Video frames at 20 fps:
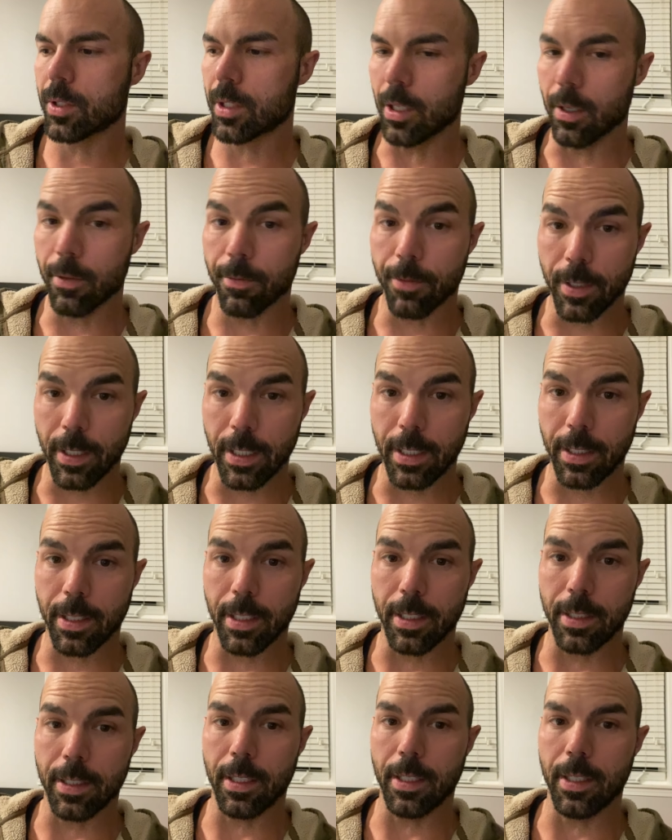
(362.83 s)
comforting
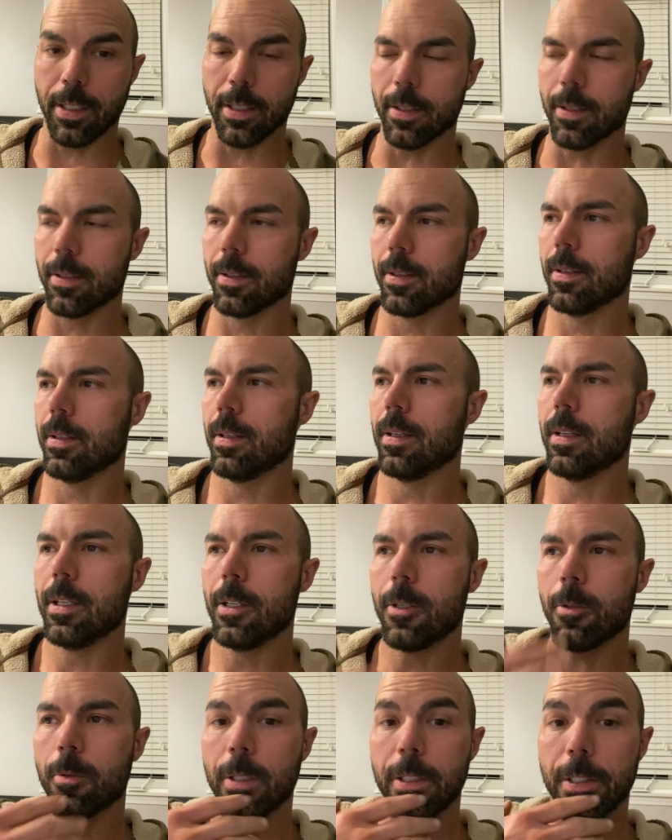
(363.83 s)
thing to hear
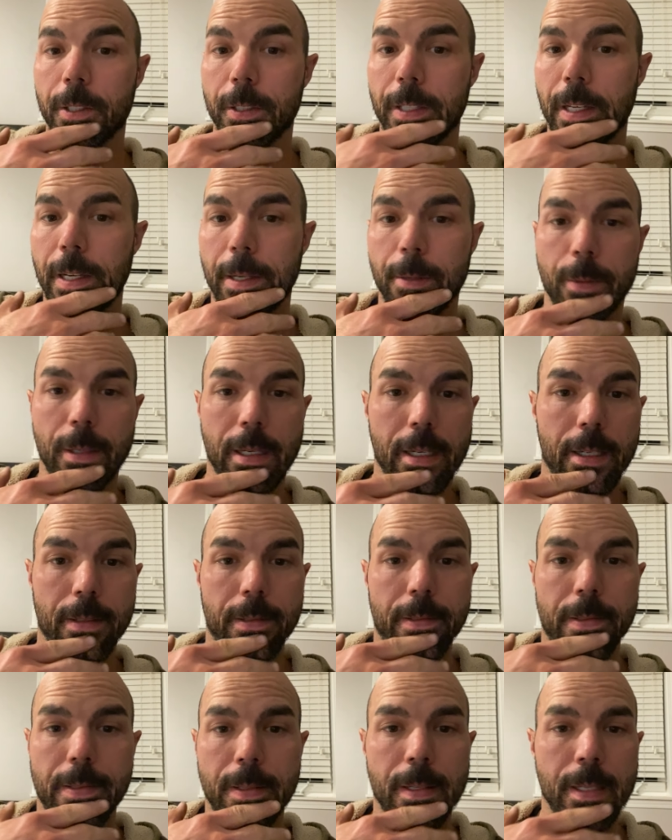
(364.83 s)
when you say, well,
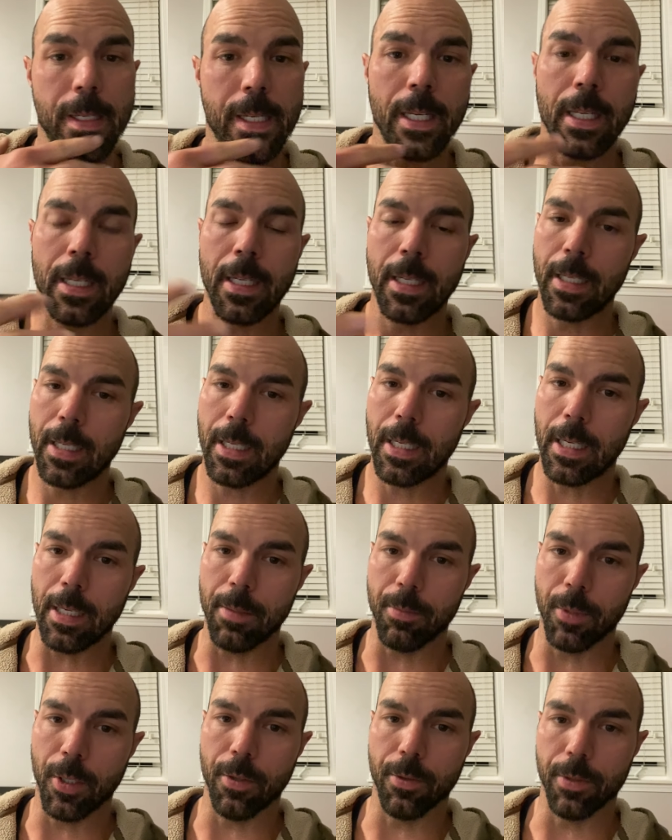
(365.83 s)
I'm
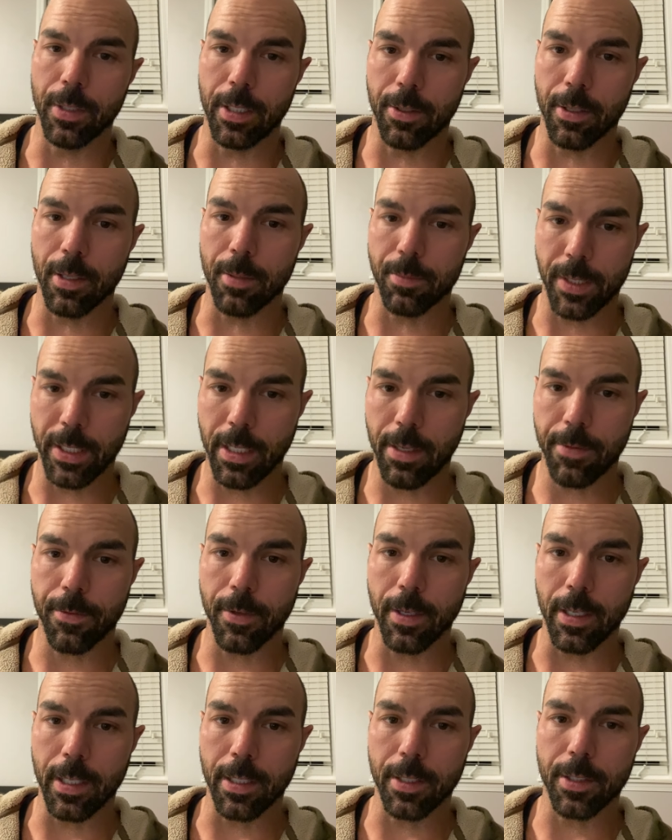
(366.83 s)
lonely or I'm
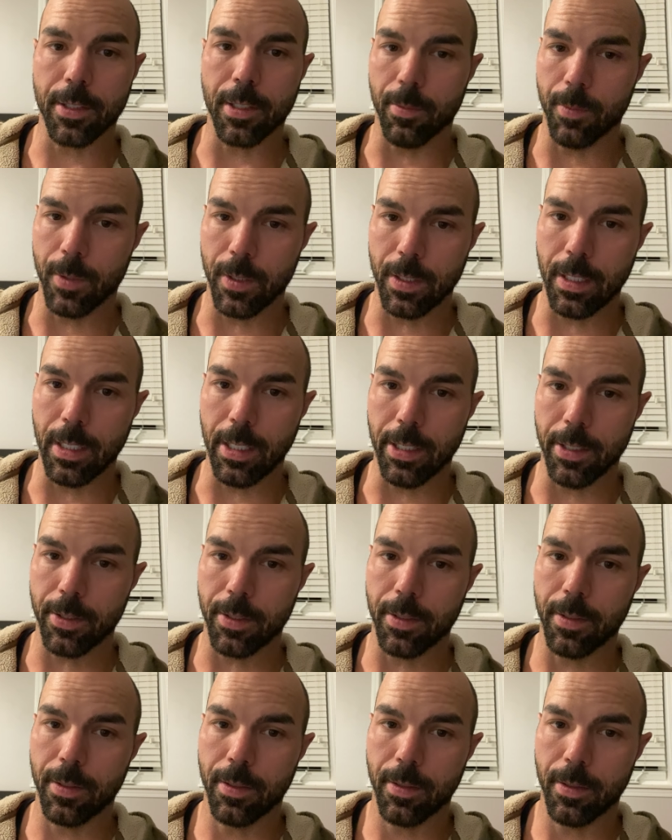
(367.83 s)
suffering, and someone
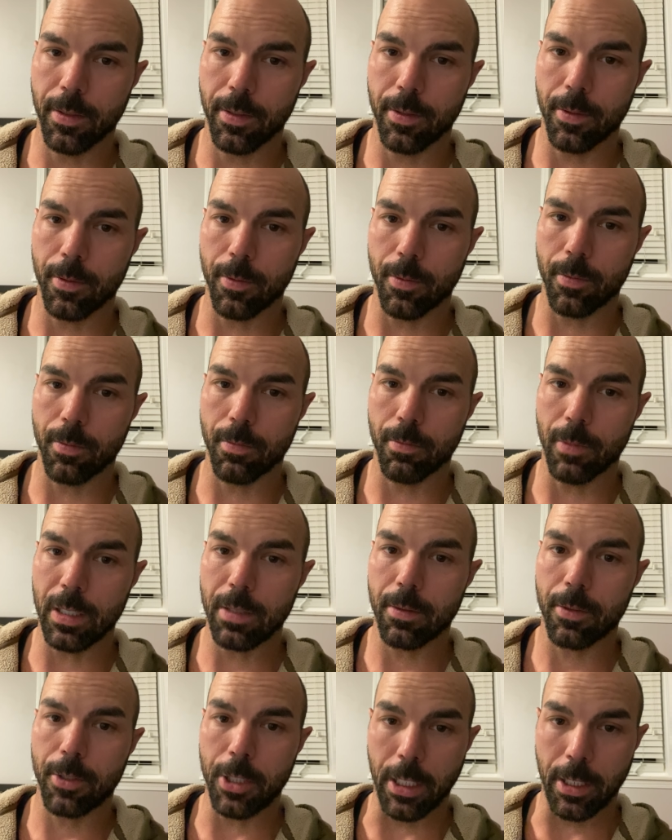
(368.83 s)
says, well,
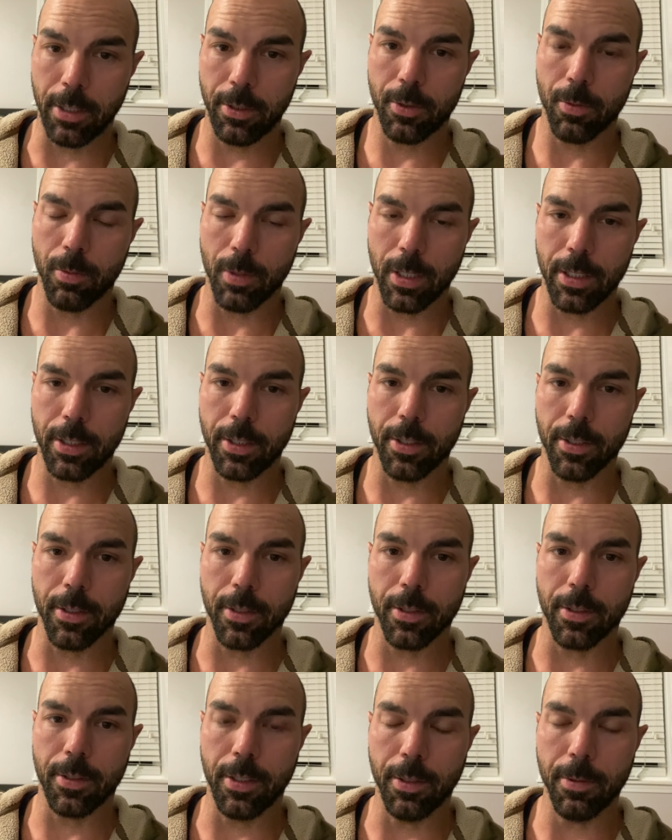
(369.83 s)
change what
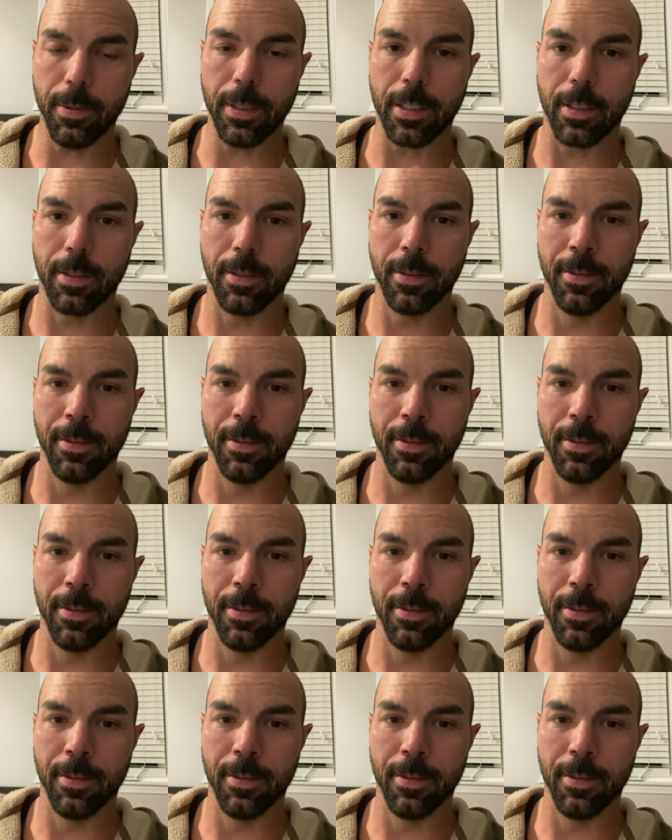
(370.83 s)
you're doing,